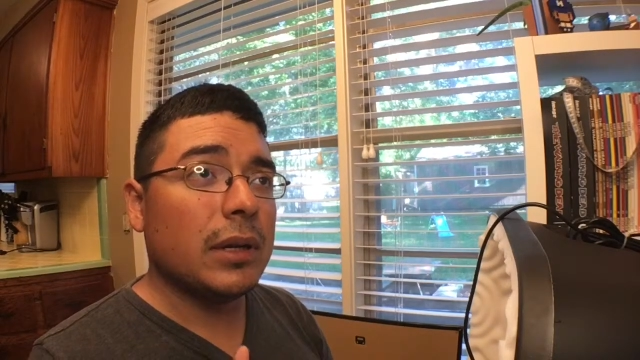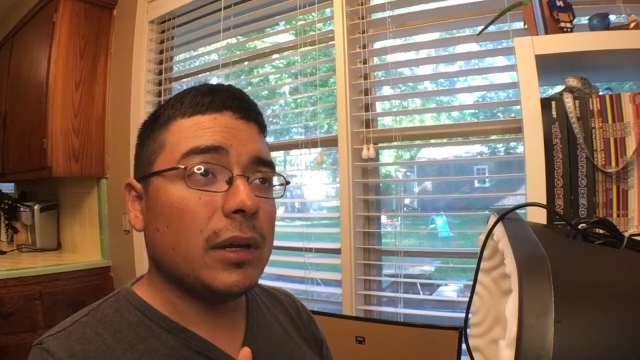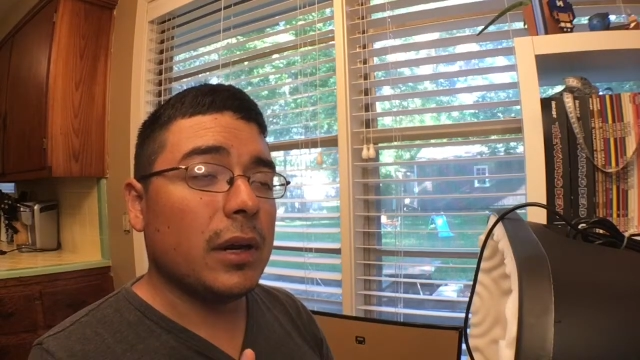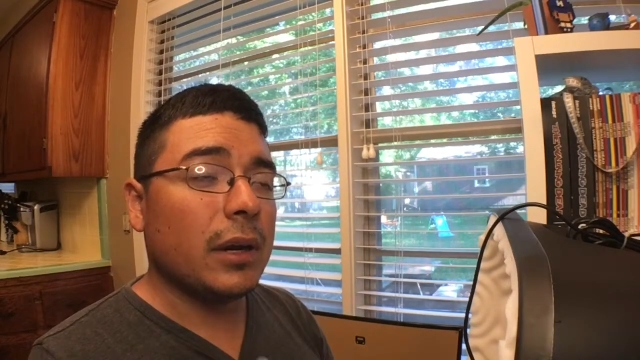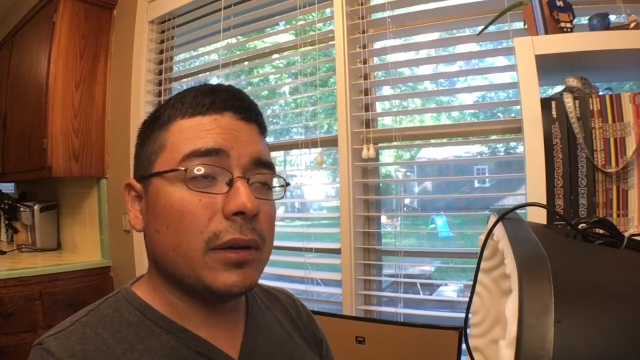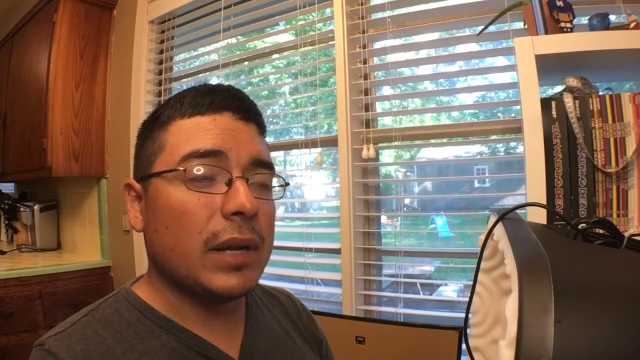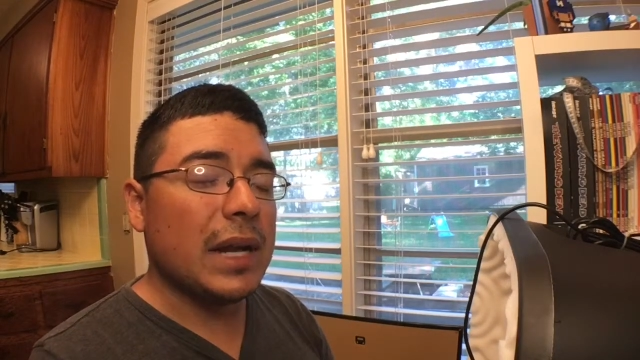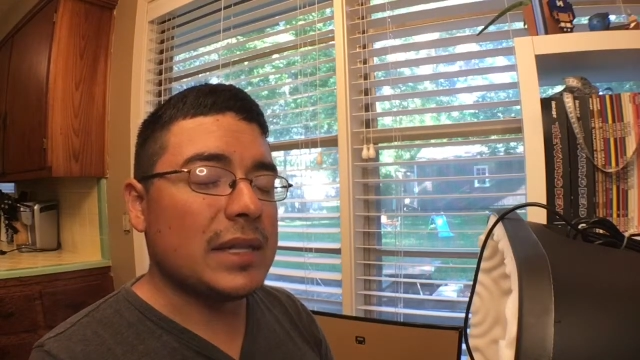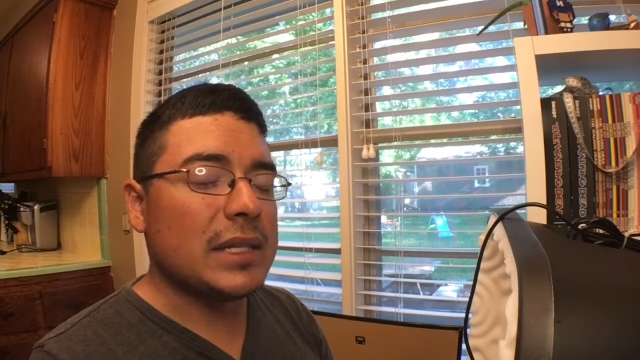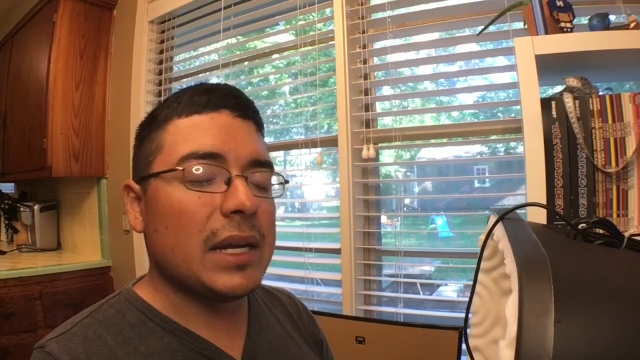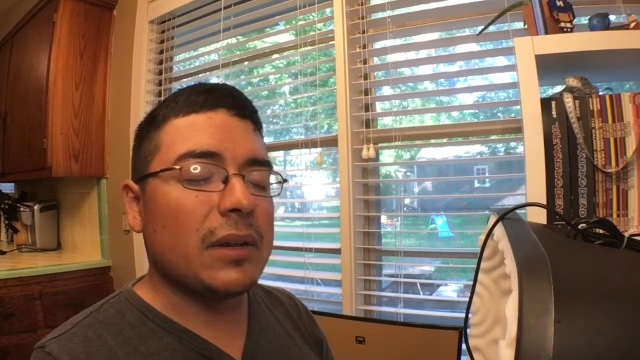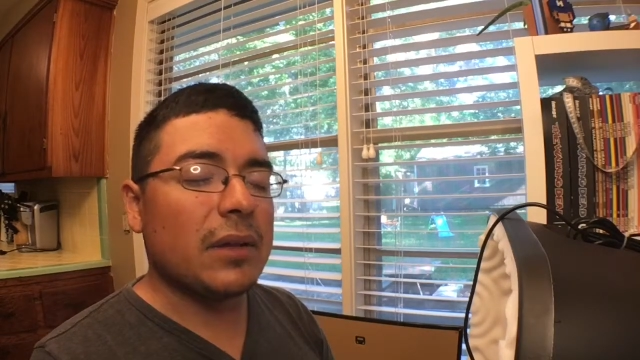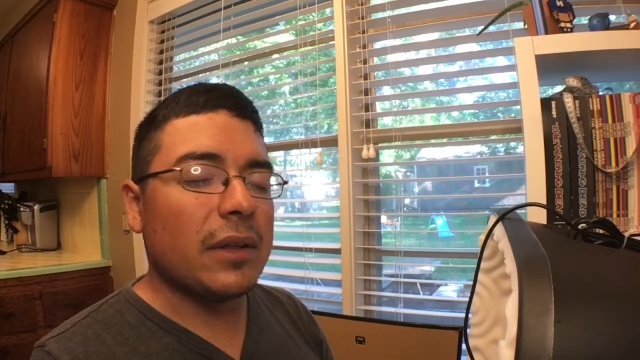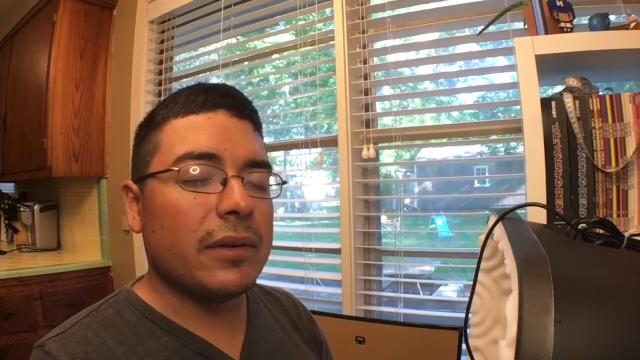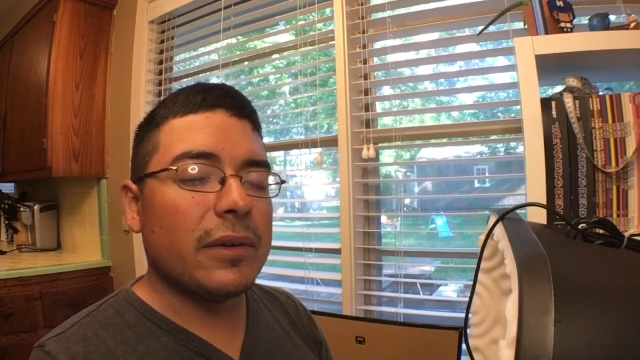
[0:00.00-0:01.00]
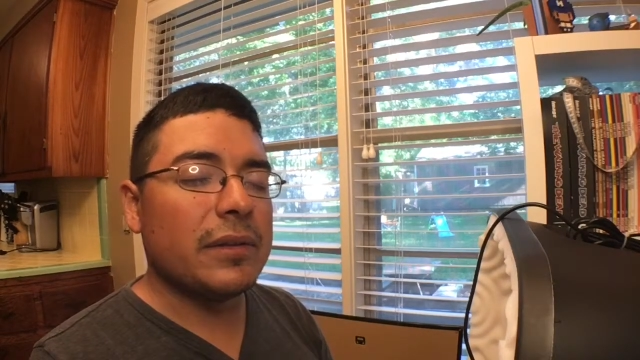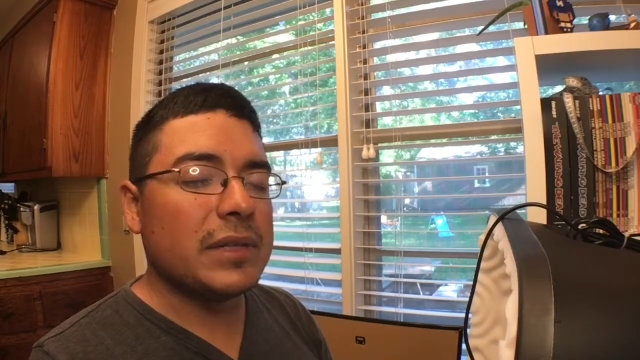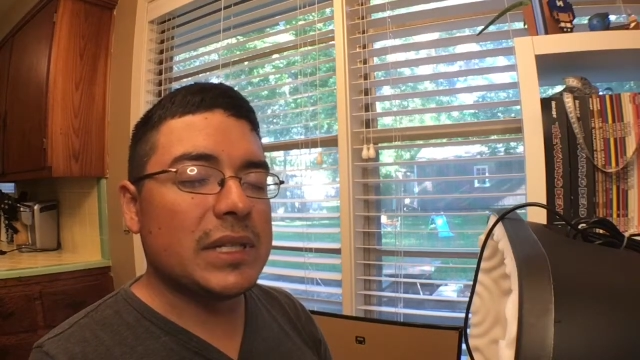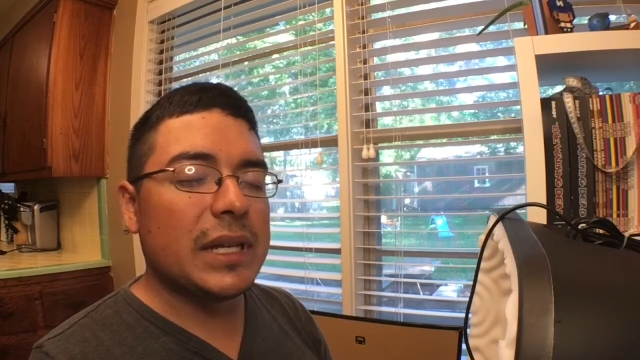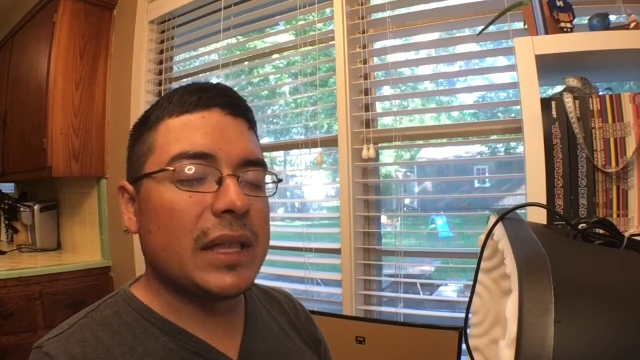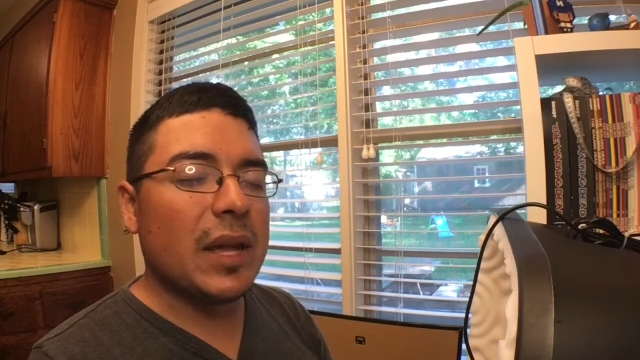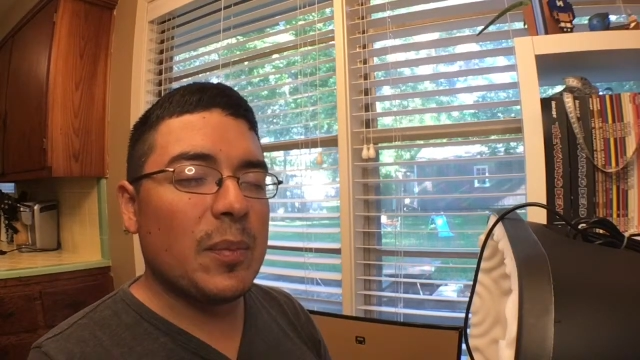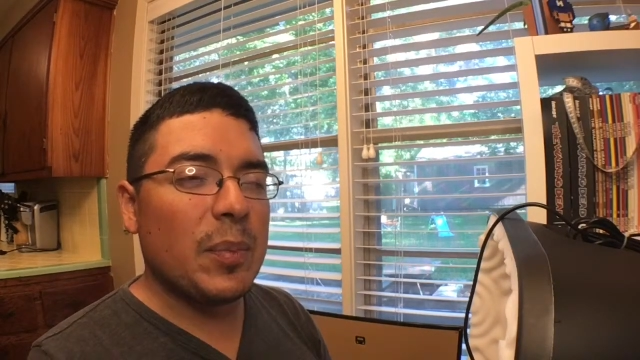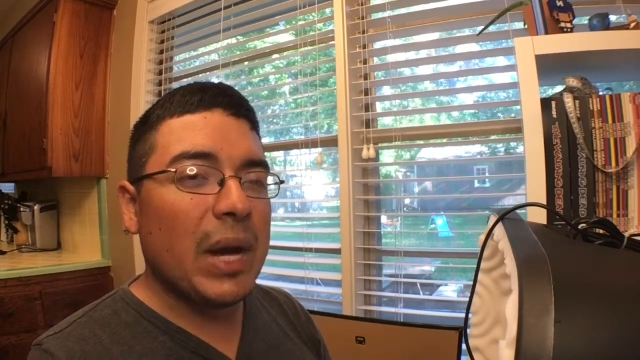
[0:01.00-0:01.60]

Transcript: or not SoundCloud, I always say that,